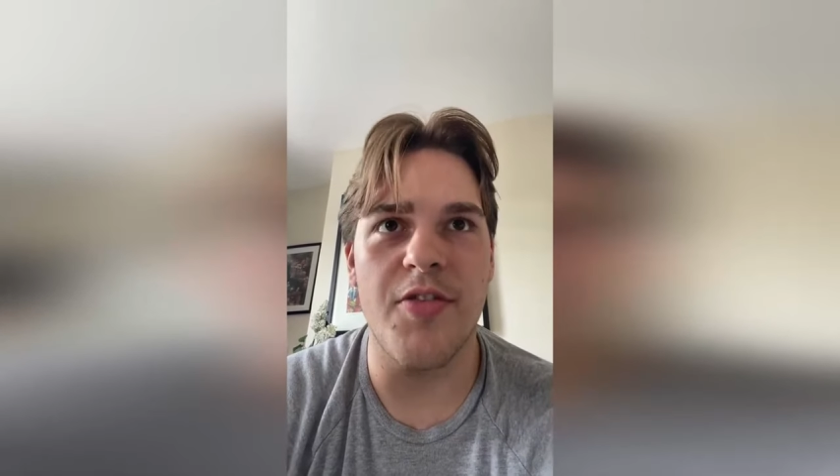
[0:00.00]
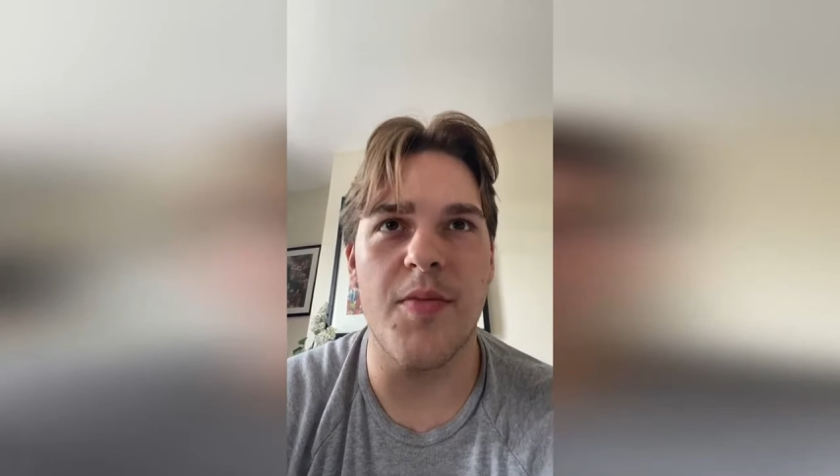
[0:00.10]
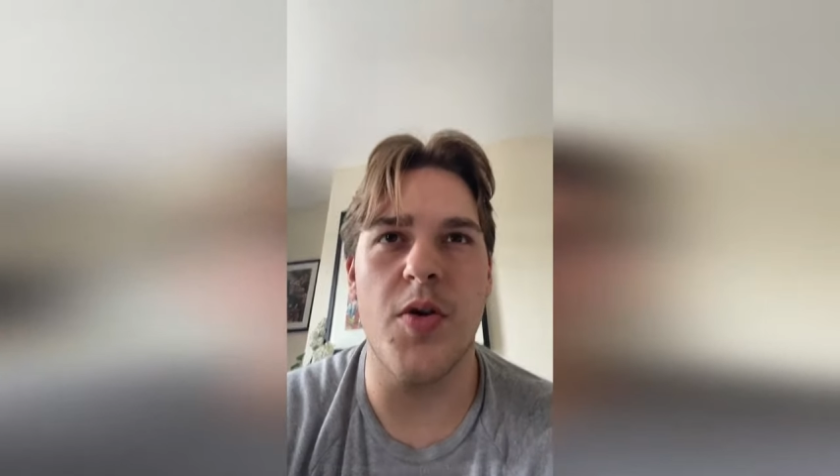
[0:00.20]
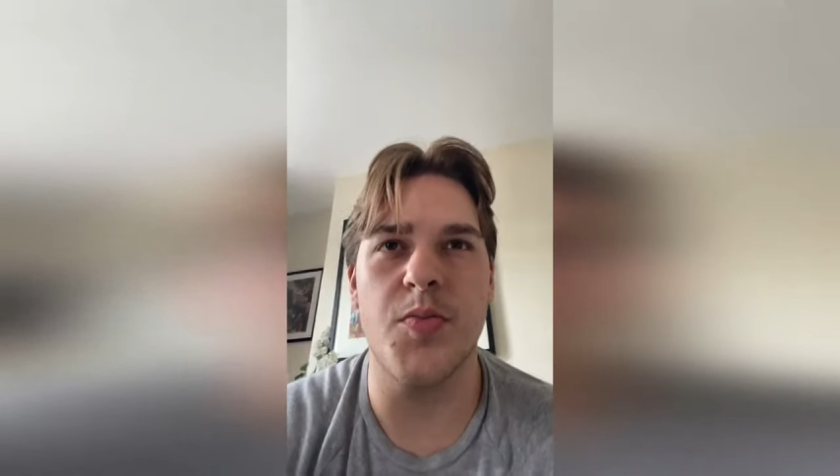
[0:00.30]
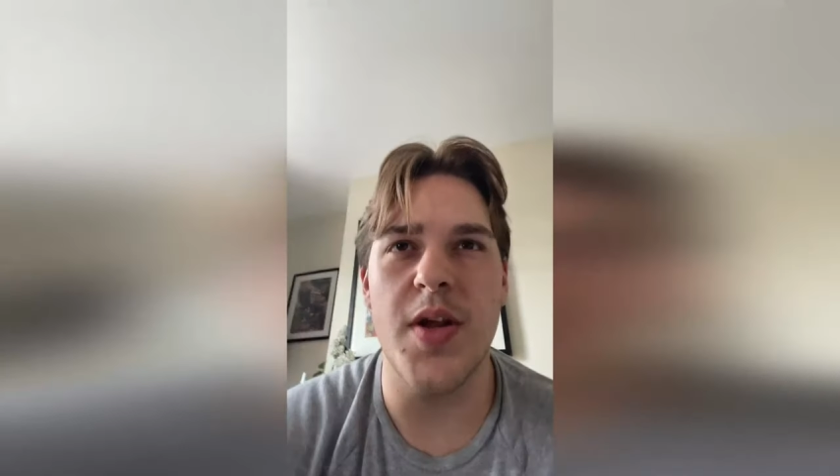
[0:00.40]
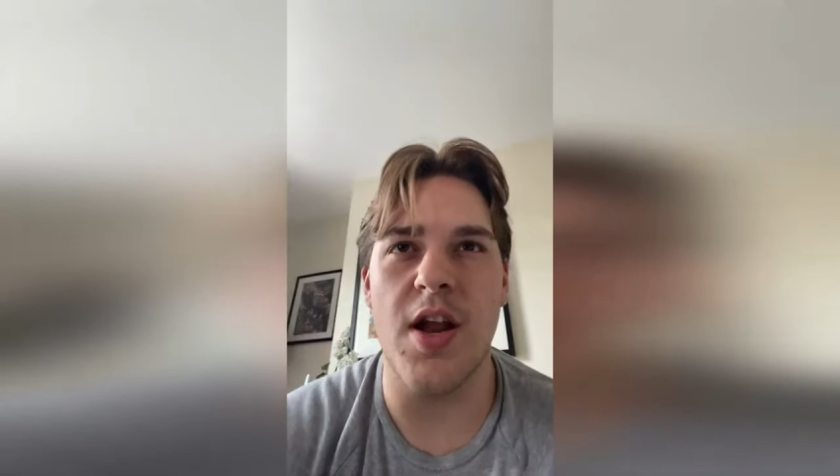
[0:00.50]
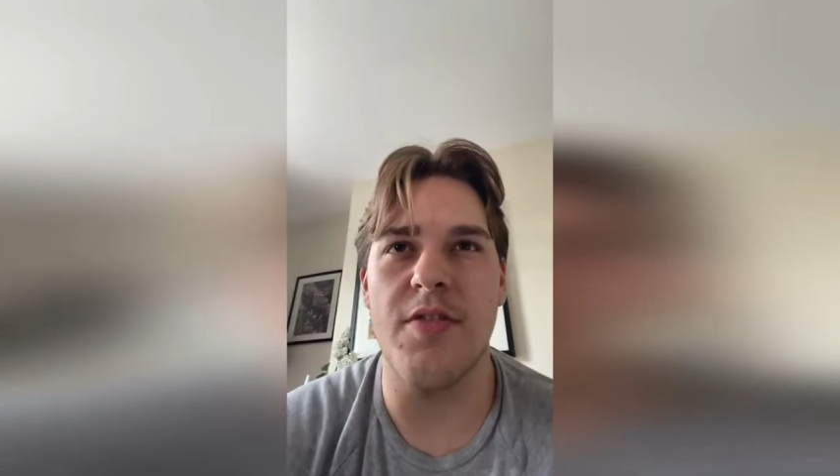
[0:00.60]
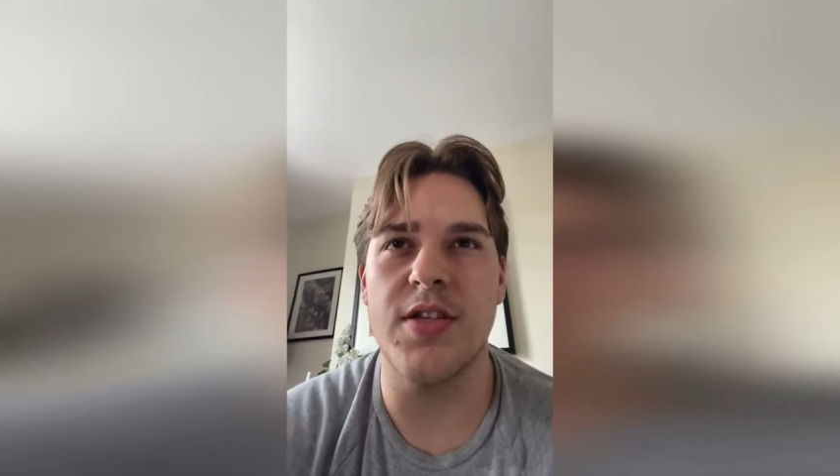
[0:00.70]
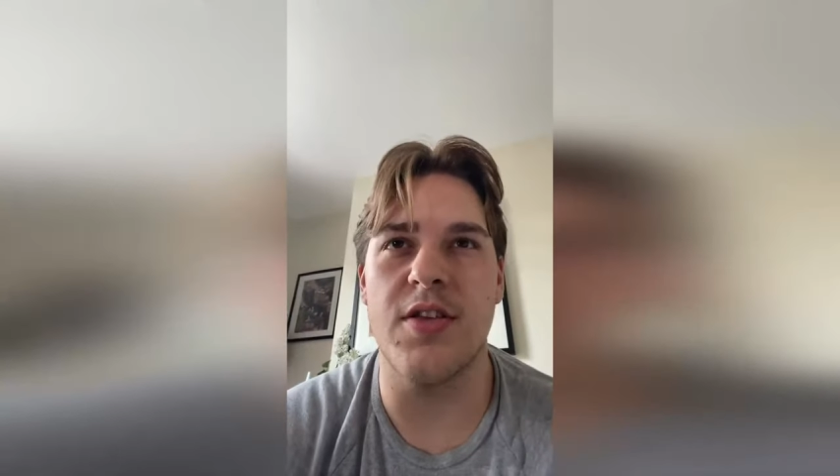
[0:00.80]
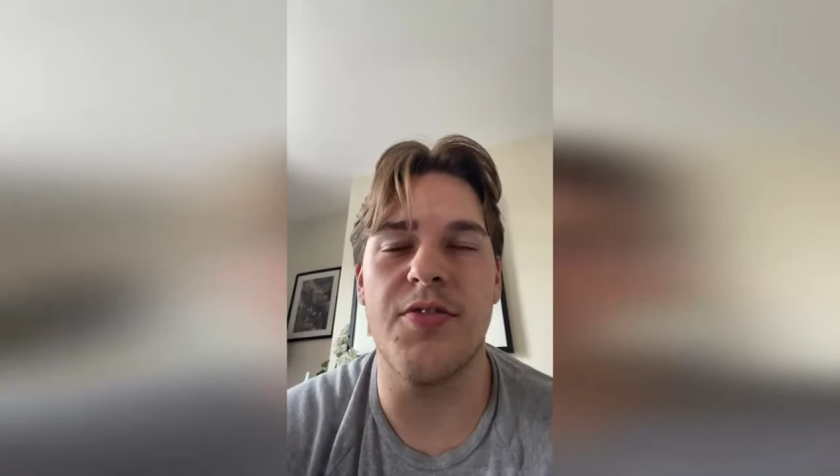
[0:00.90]
I'm a bit
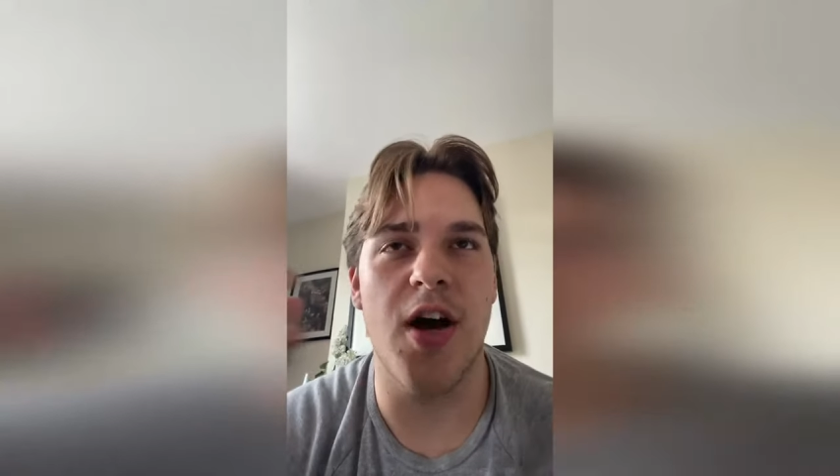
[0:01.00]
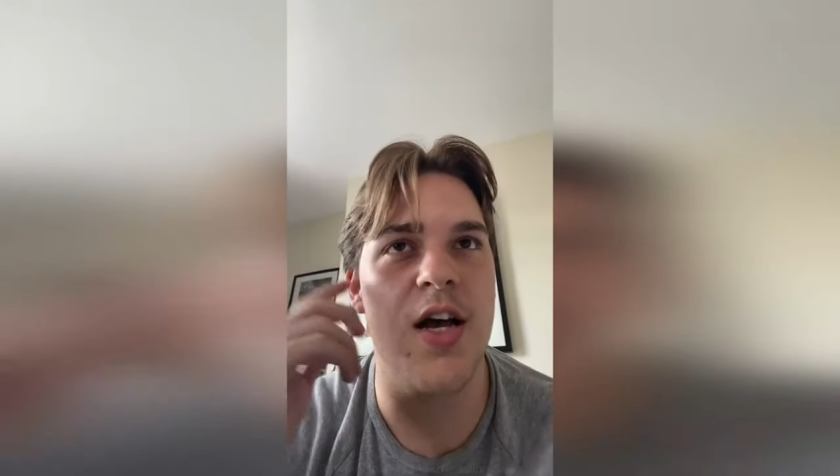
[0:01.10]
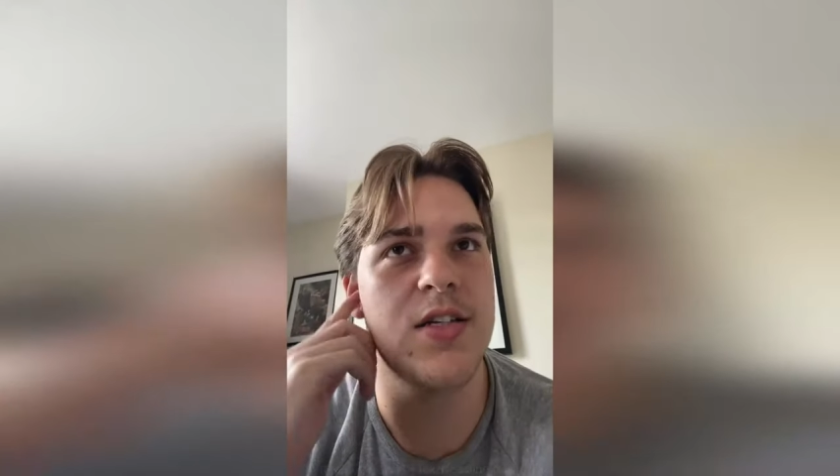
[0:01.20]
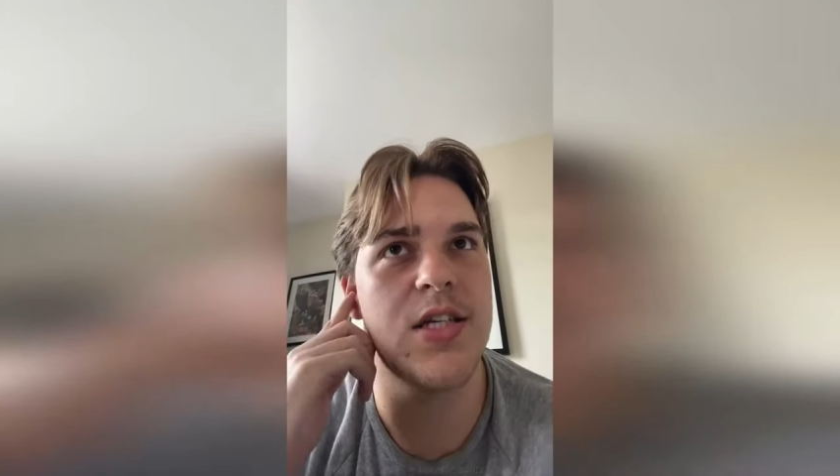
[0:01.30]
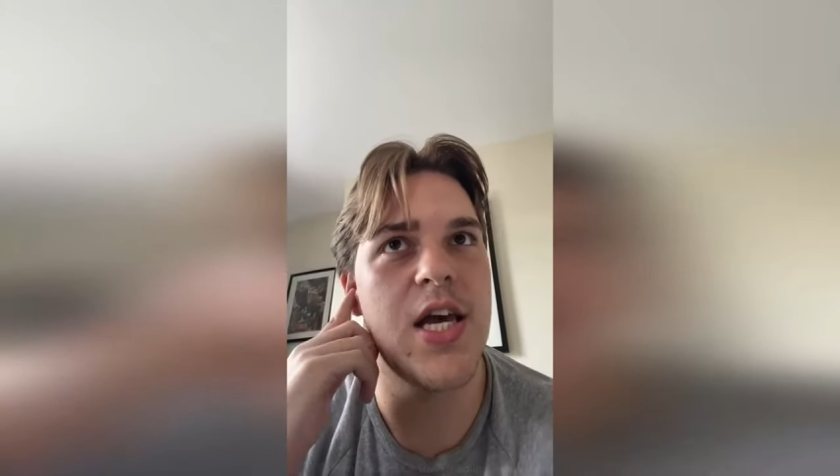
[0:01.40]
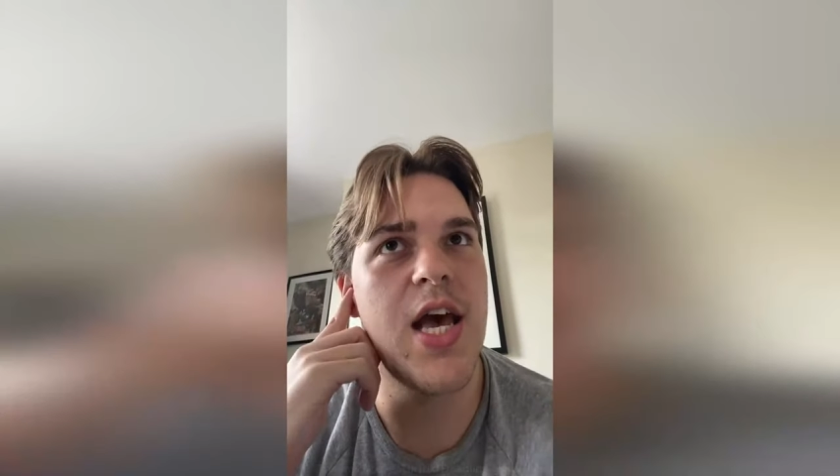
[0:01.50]
nervous in the first,